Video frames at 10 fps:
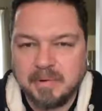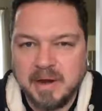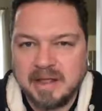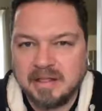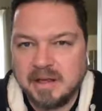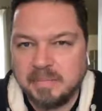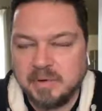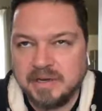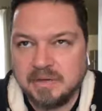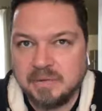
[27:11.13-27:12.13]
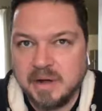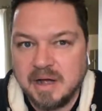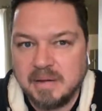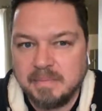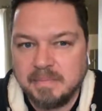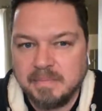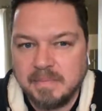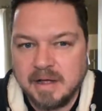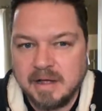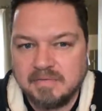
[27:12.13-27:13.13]
morale up. We do
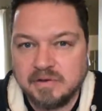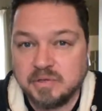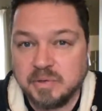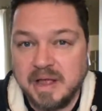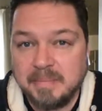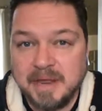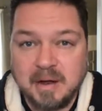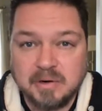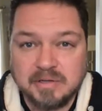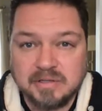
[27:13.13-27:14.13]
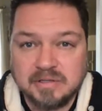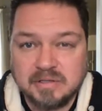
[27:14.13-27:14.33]
virtual happy hours